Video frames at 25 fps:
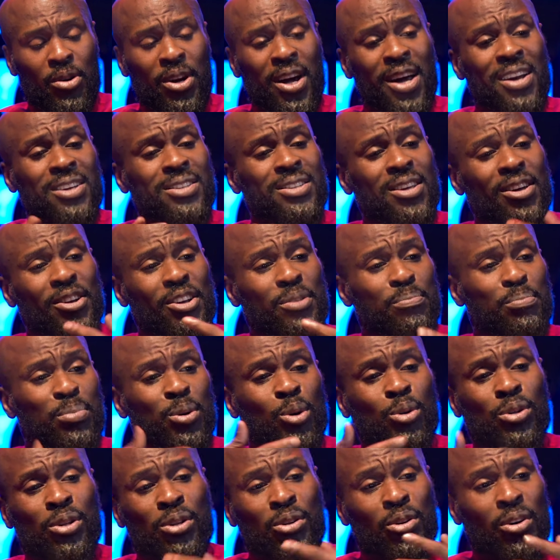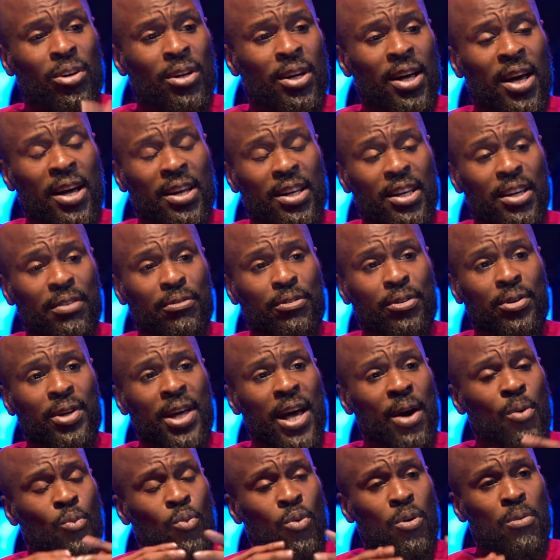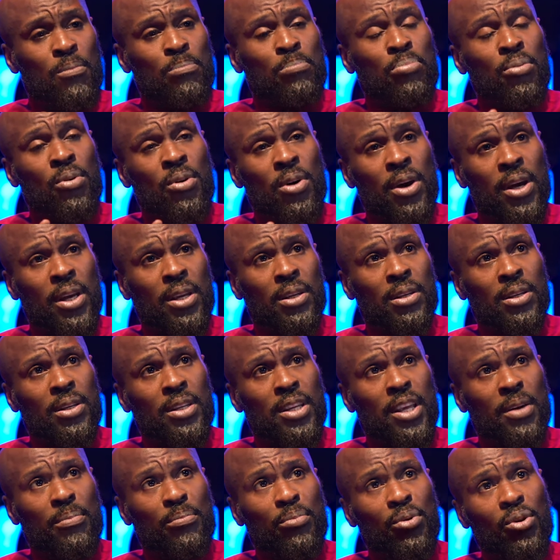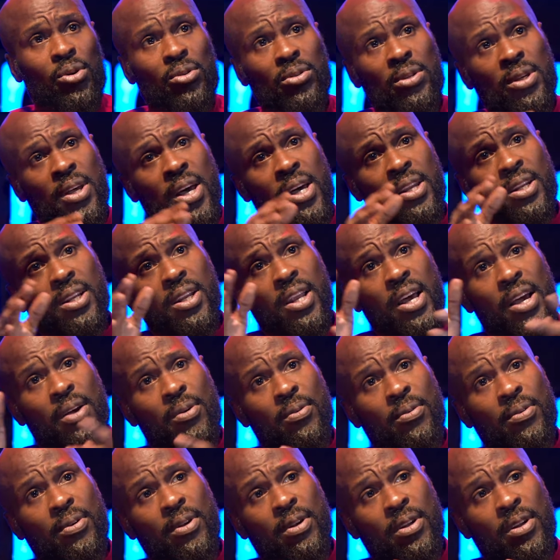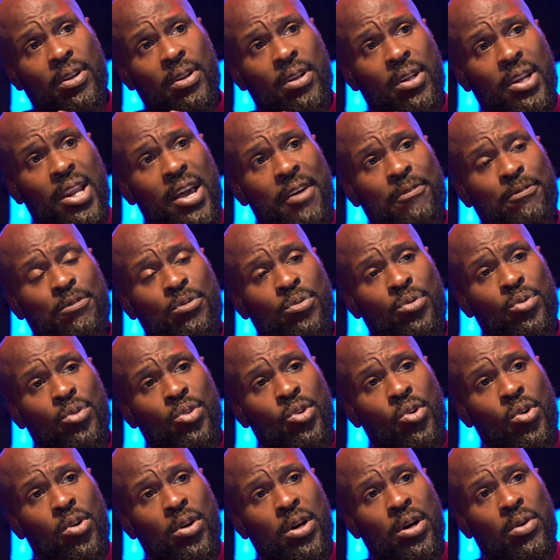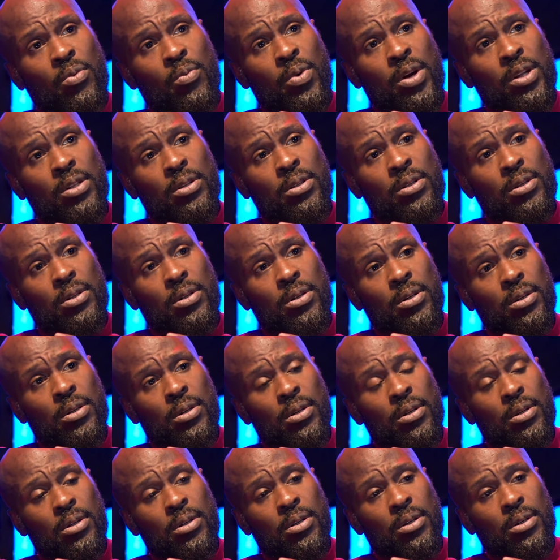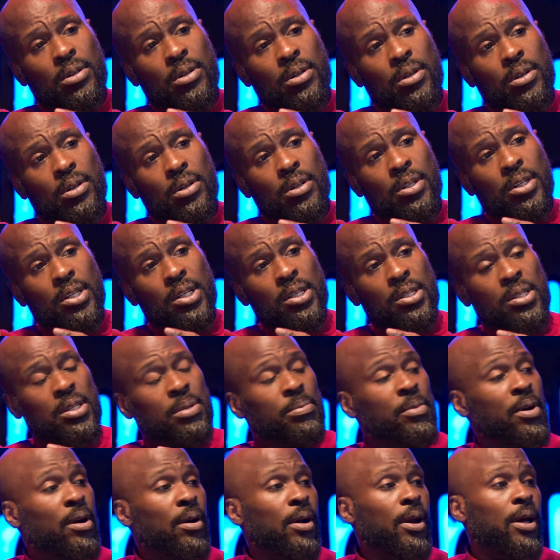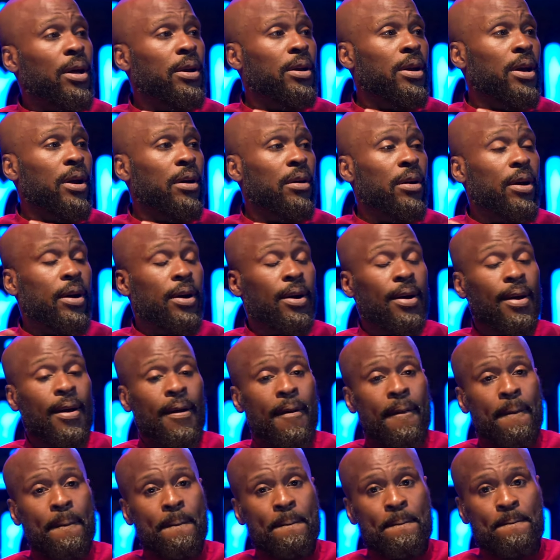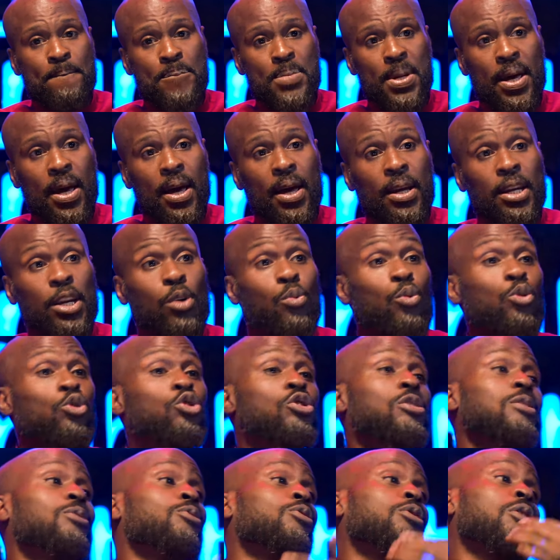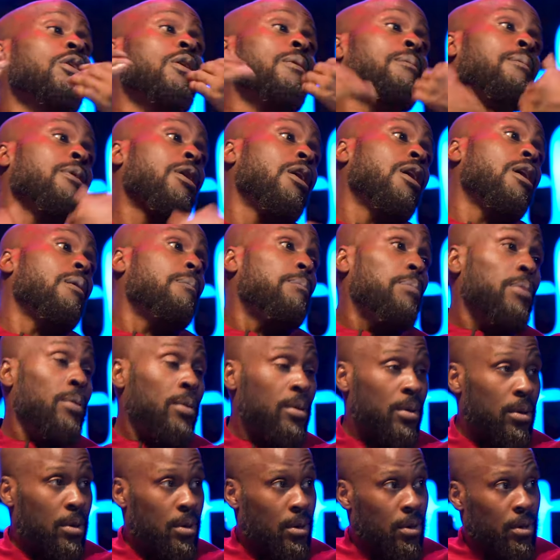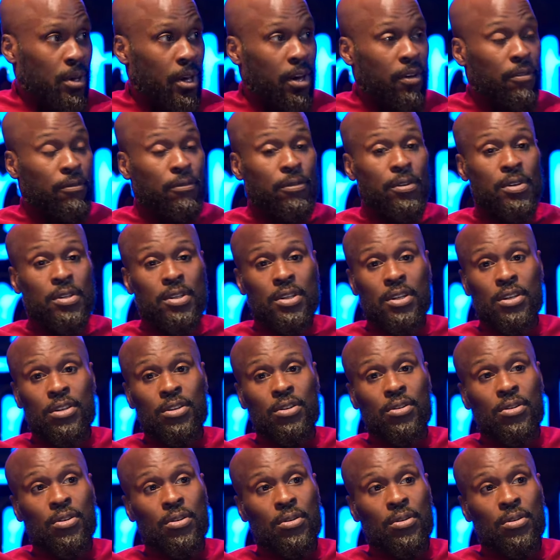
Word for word: kind of started building on that. Even at one point, they both kind of like left New York and went to the DC, Maryland area. And they would still come up and visit, you